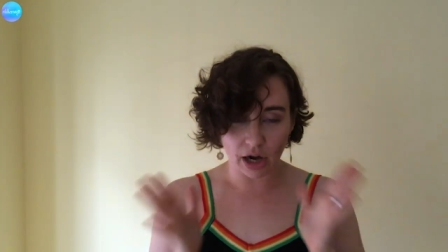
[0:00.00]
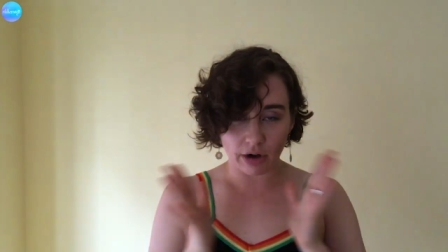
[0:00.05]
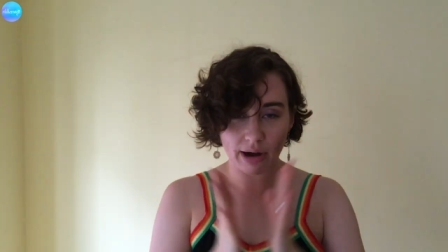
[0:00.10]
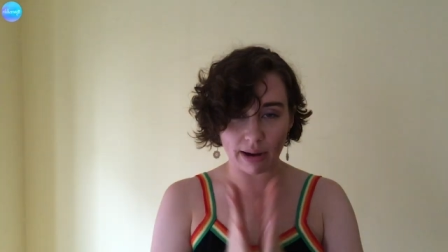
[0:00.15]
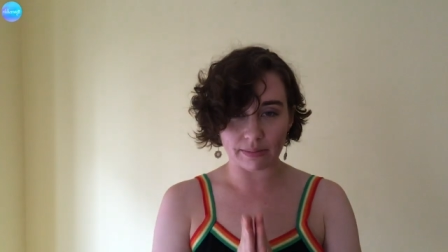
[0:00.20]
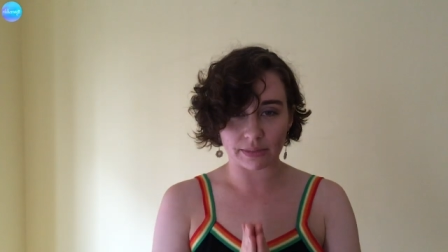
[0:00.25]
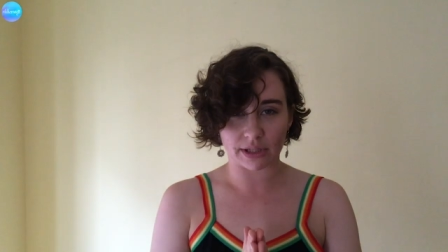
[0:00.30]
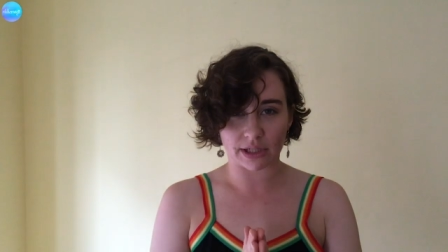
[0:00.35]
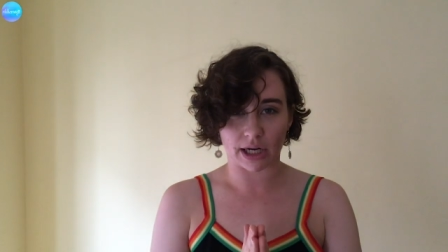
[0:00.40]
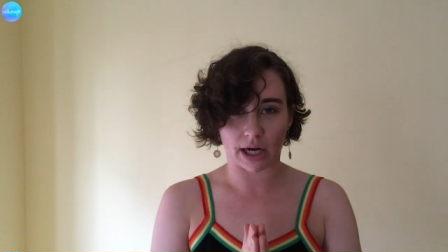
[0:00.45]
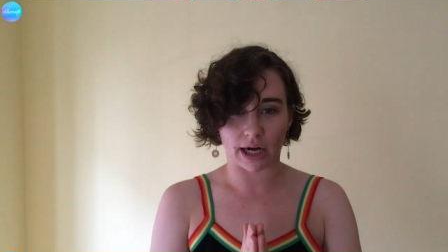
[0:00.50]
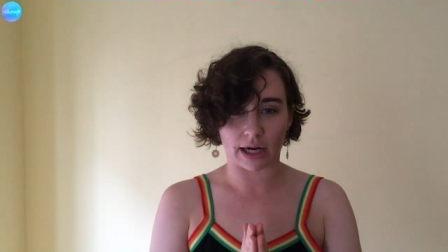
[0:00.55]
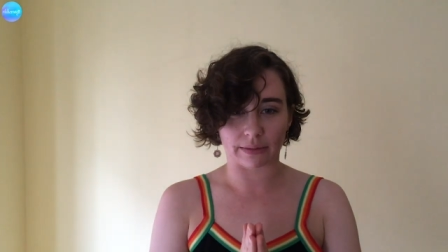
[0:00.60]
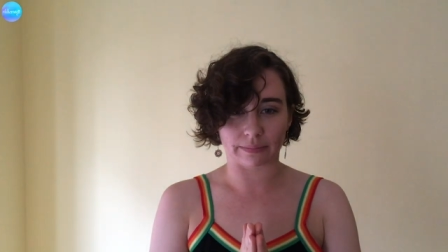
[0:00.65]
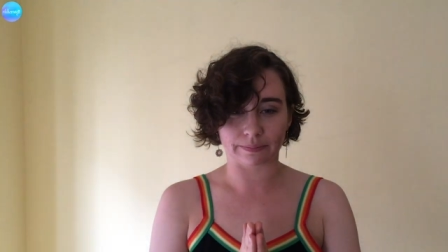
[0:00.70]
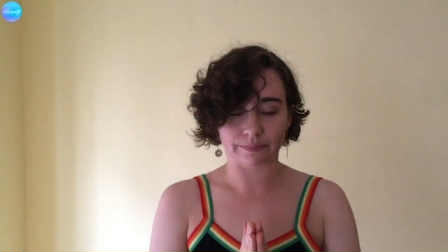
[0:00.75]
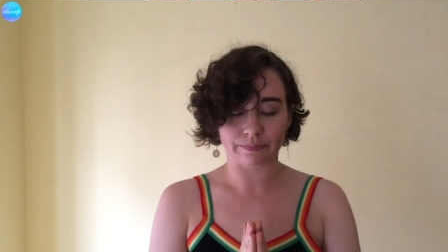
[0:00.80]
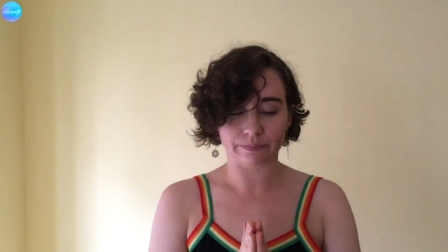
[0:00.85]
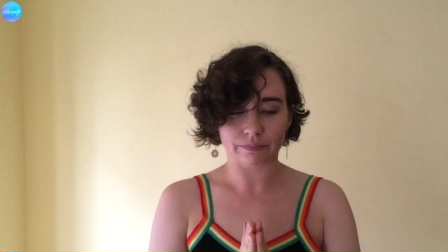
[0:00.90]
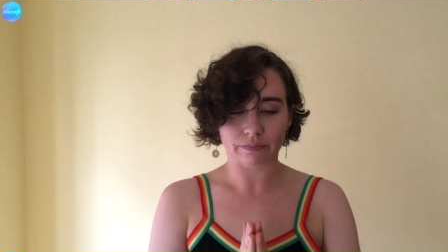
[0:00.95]
RM's
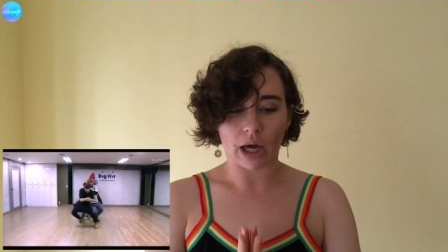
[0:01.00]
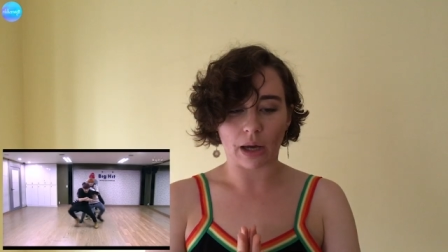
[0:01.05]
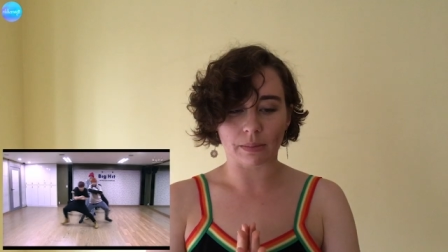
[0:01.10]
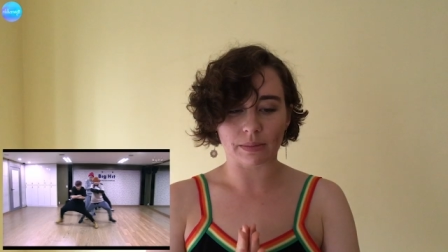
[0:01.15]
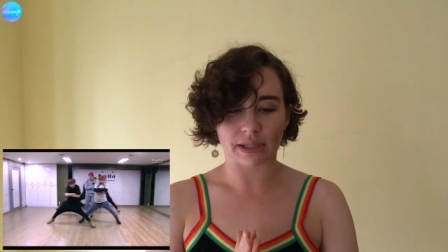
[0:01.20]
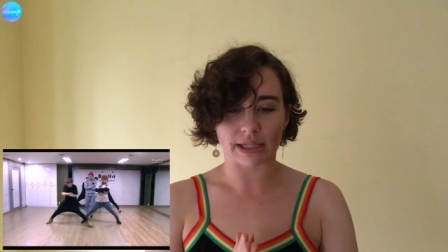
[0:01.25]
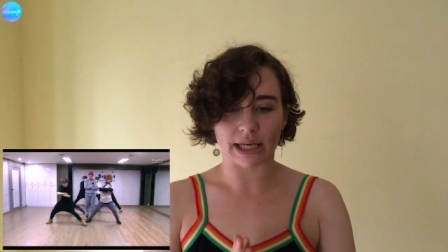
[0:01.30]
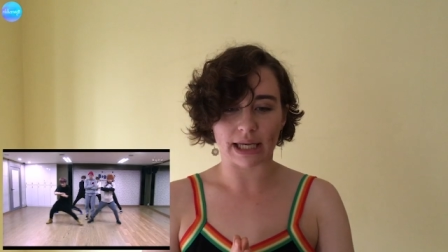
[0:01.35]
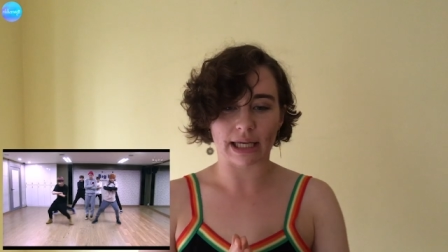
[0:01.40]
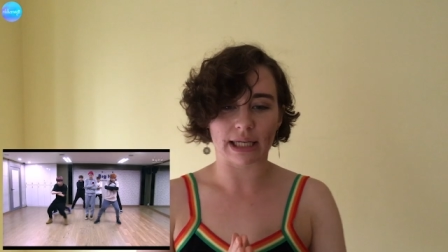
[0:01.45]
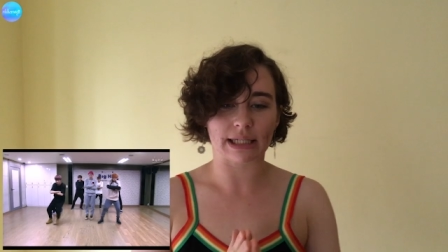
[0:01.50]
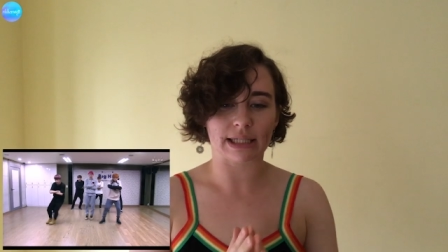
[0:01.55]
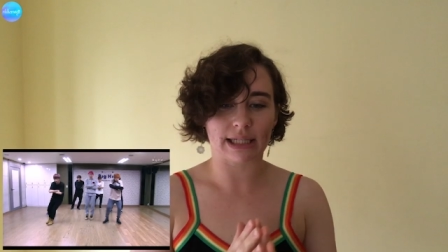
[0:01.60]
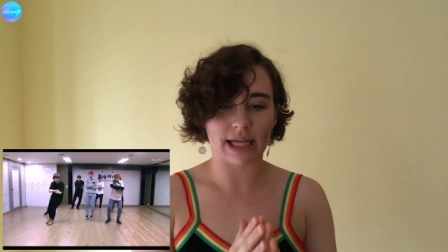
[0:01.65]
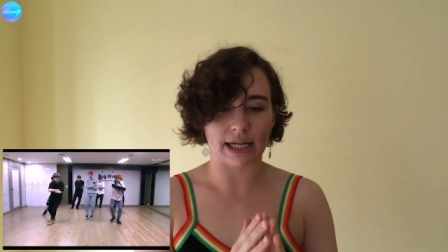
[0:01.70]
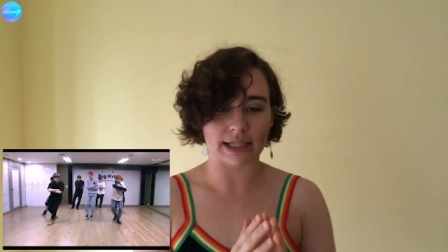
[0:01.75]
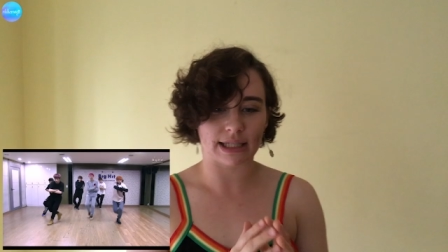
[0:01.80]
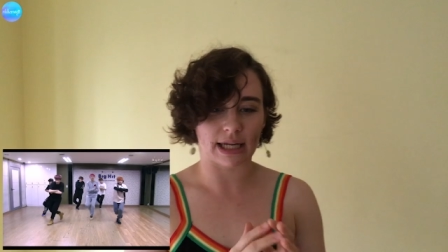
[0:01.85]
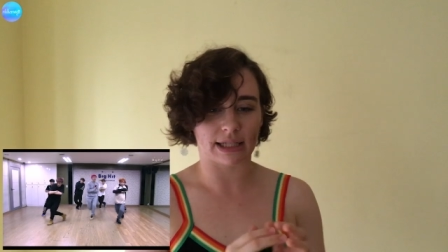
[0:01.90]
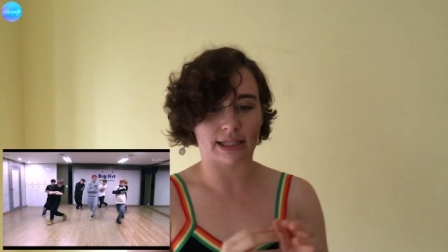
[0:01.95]
turn, comes in,
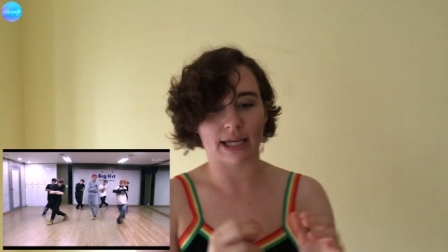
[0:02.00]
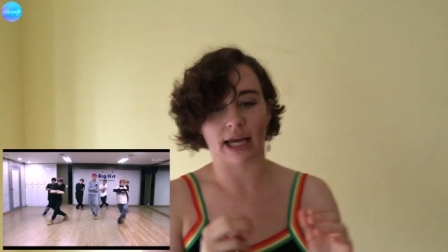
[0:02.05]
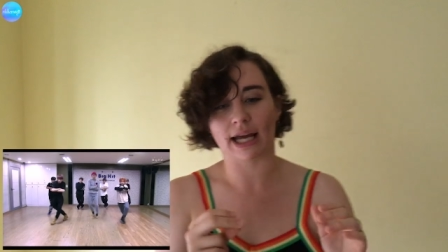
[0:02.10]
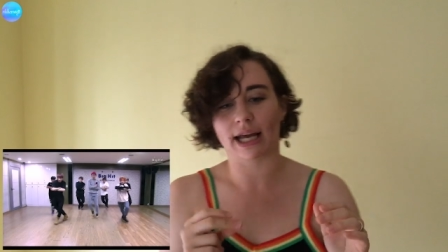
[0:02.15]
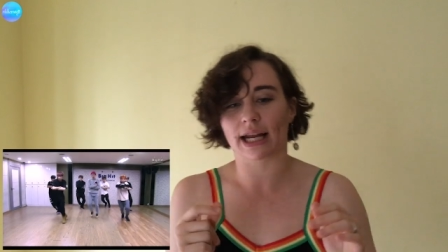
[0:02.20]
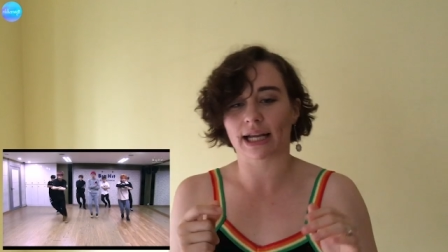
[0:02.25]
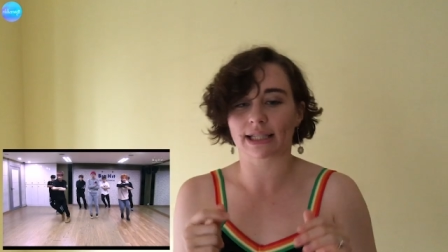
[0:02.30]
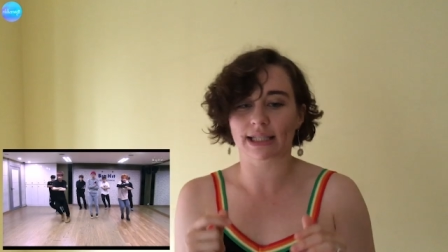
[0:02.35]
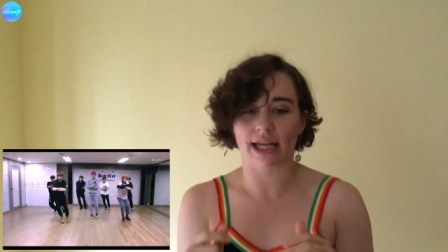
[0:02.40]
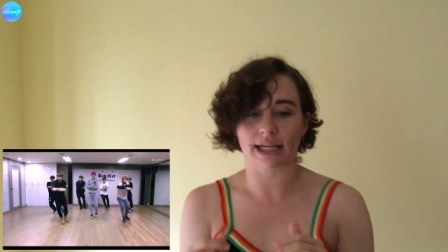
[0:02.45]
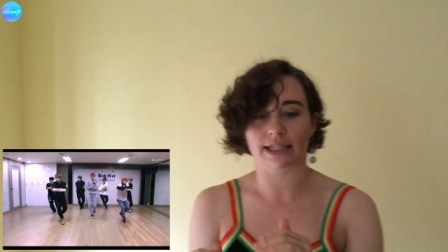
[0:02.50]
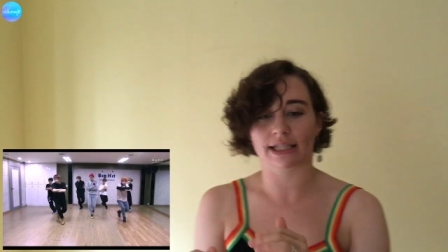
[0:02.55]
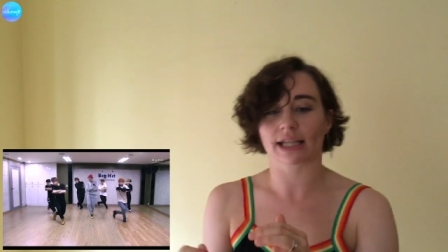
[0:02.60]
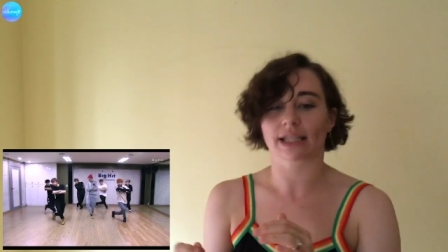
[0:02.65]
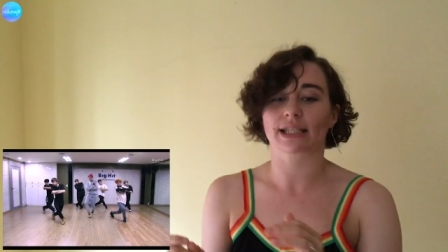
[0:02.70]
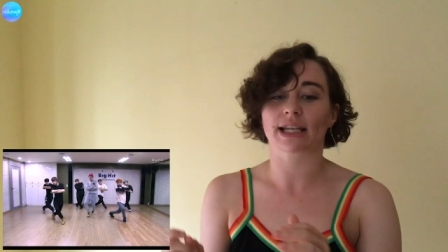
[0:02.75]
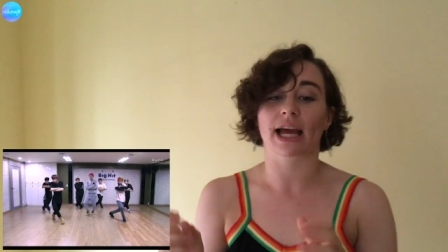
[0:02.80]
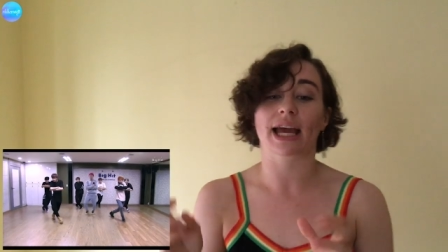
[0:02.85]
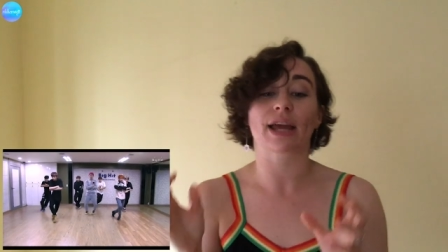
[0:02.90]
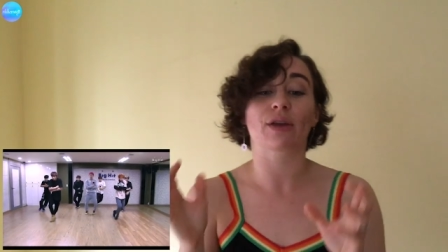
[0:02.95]
ta-ta-ta-ta-ta-ta.